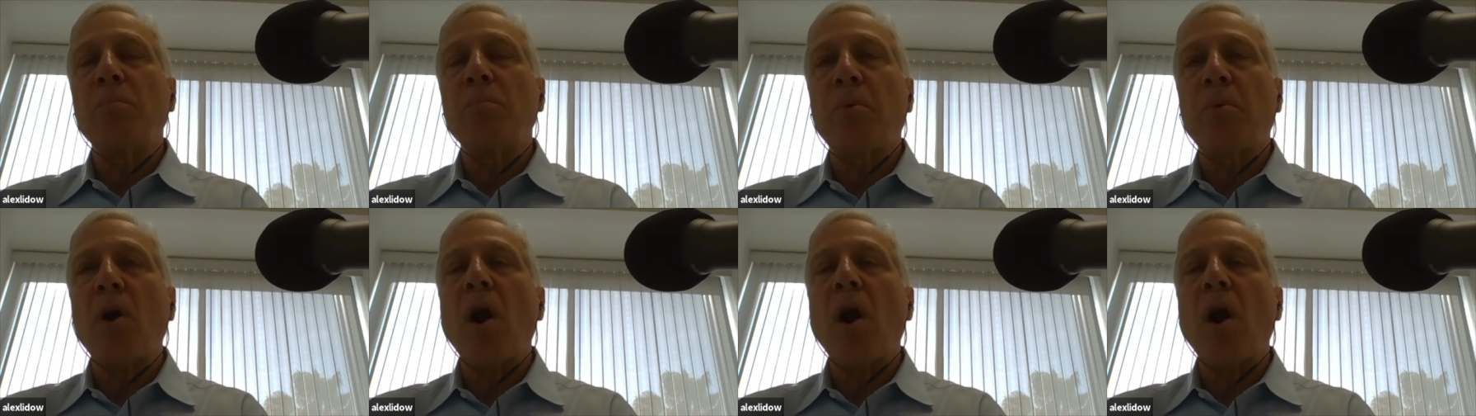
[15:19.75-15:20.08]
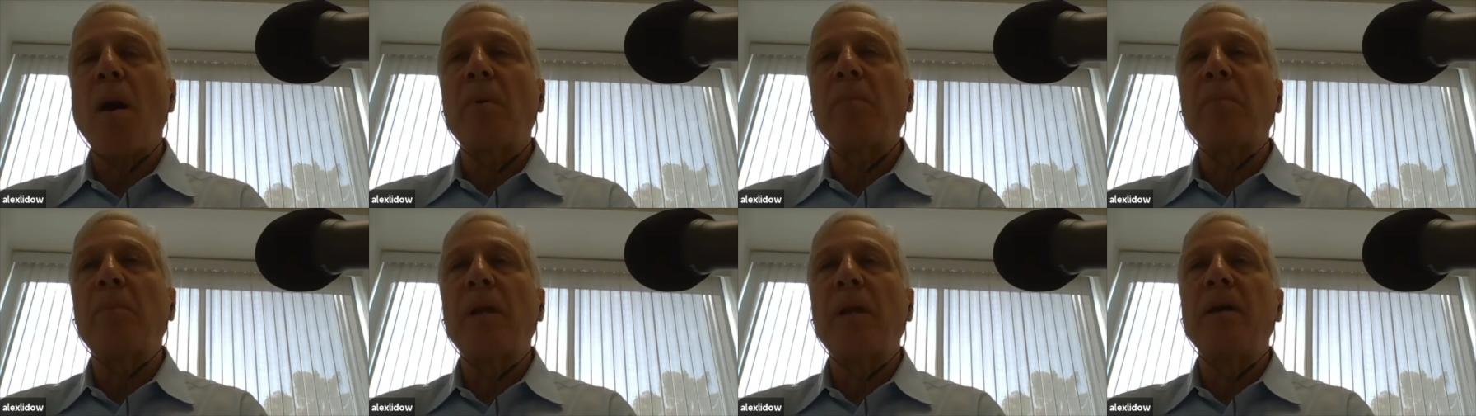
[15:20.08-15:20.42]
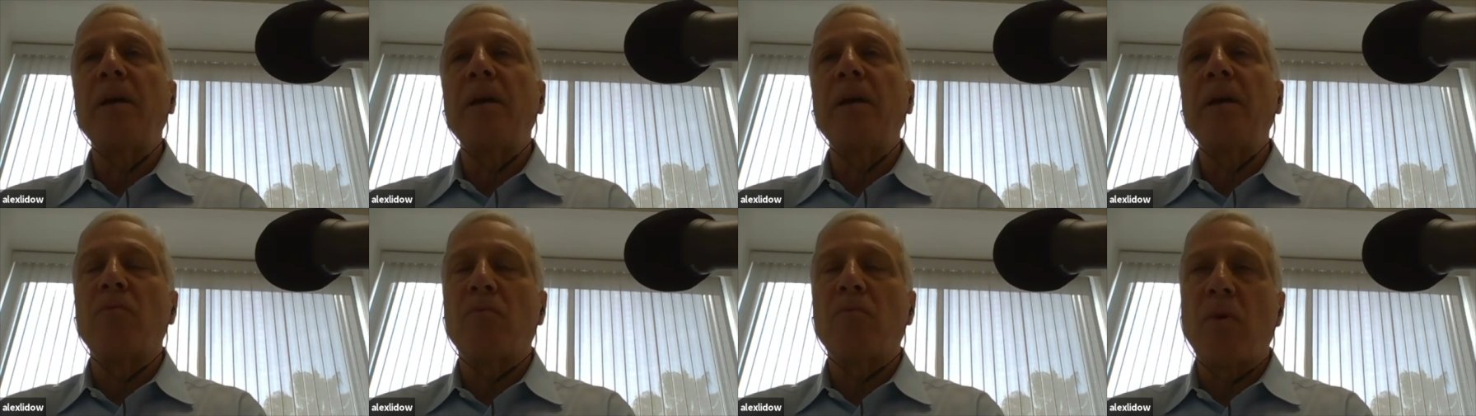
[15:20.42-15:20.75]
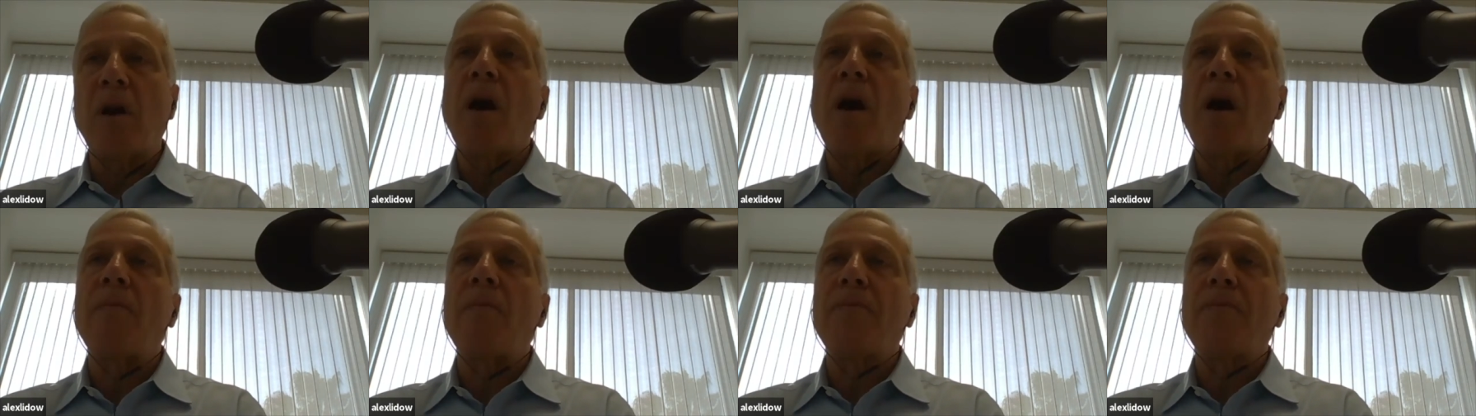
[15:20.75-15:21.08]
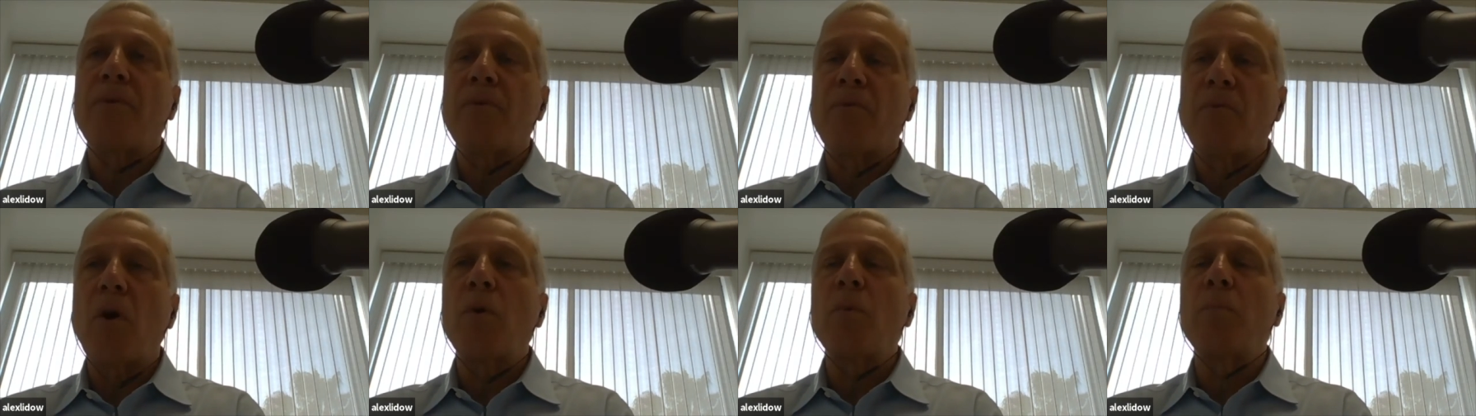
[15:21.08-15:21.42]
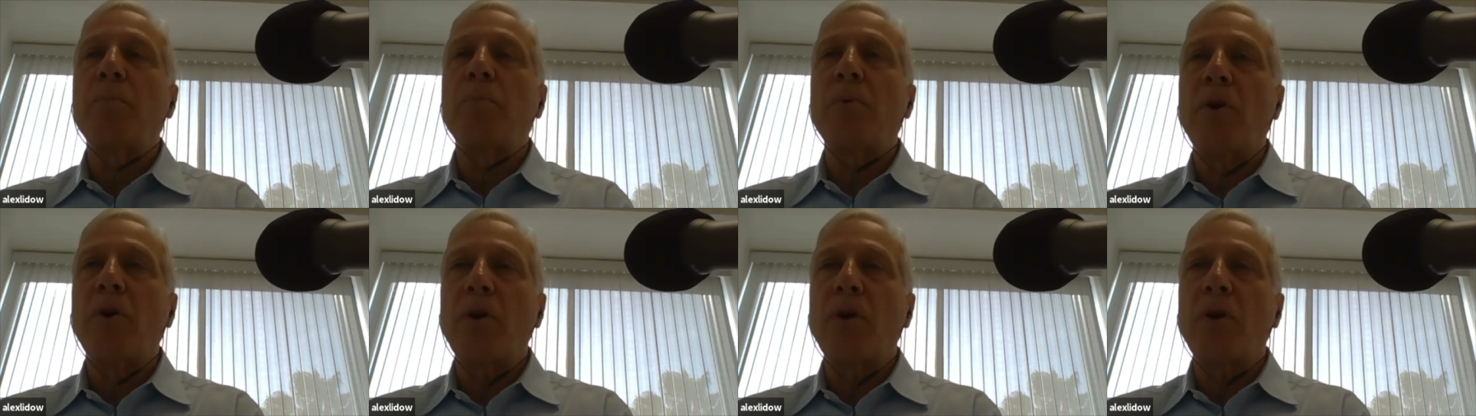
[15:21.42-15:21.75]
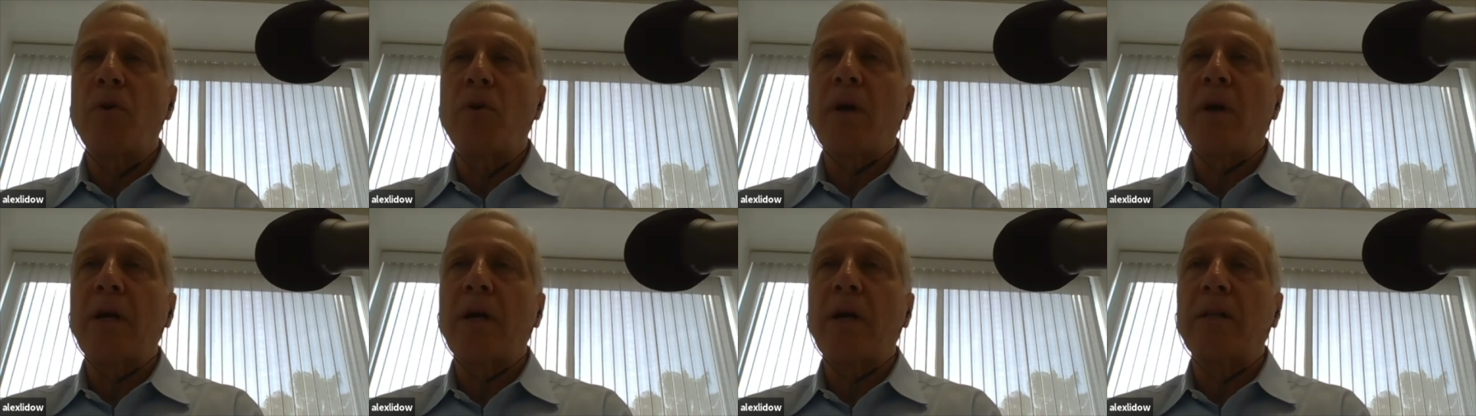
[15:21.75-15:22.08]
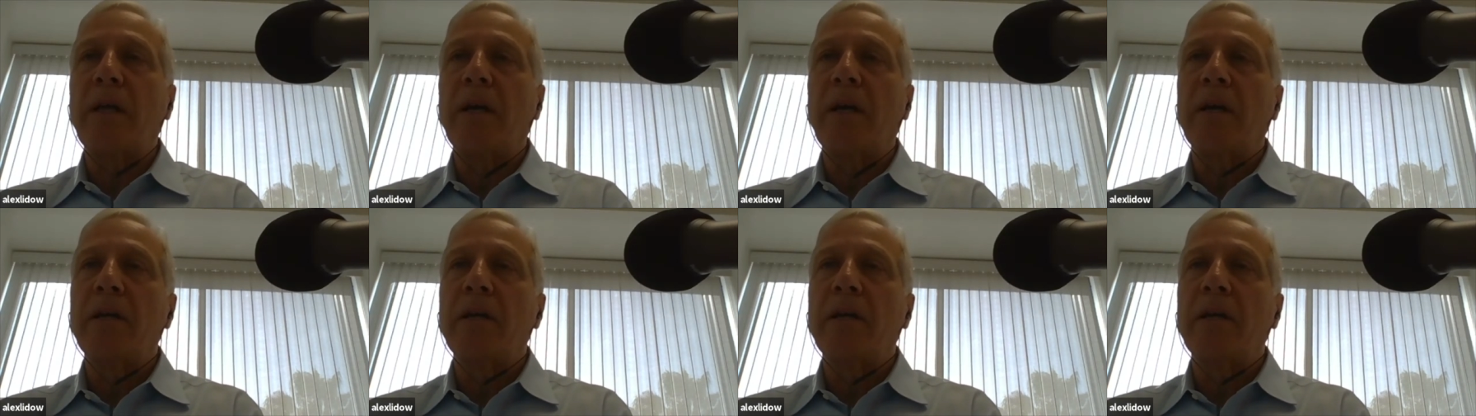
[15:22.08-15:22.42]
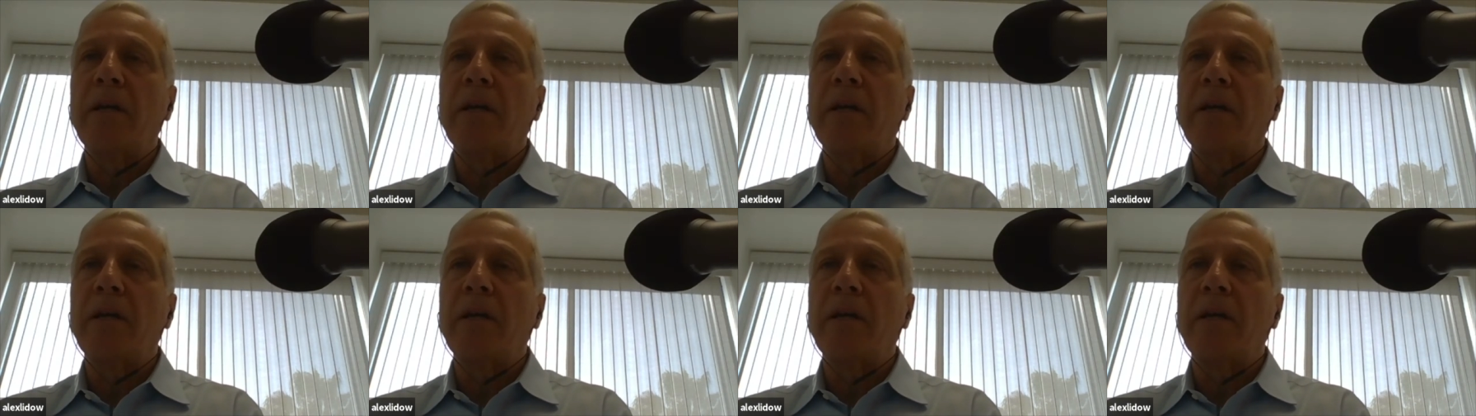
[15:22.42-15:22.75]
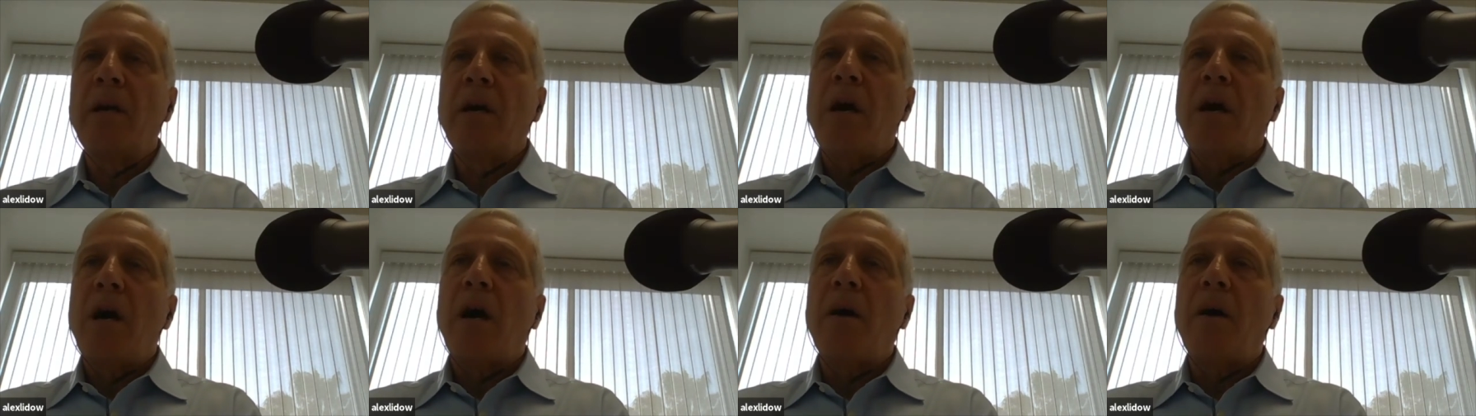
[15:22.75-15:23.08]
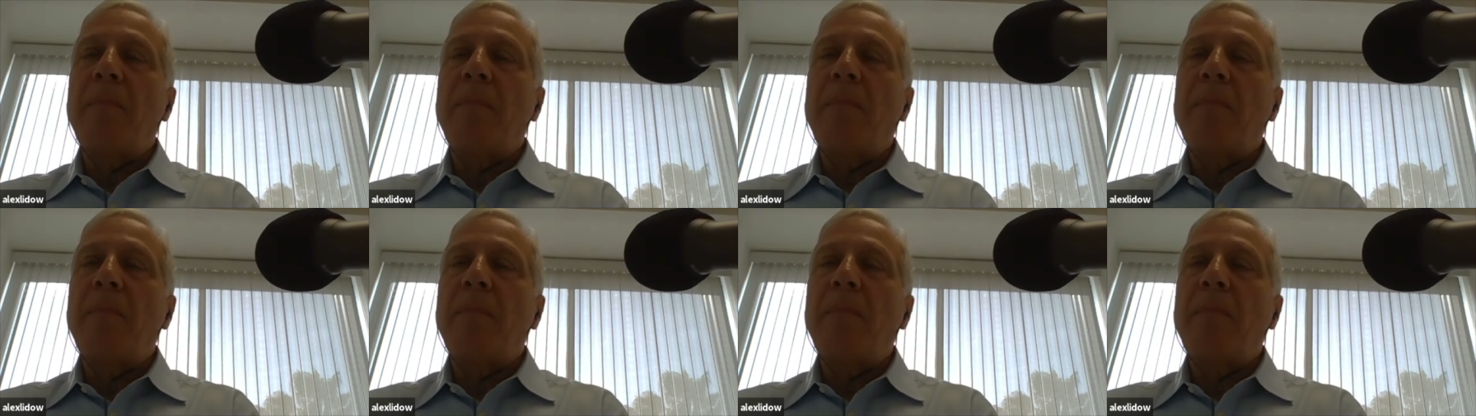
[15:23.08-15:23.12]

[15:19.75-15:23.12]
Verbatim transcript: you would probably run off the road pretty quickly. Mm.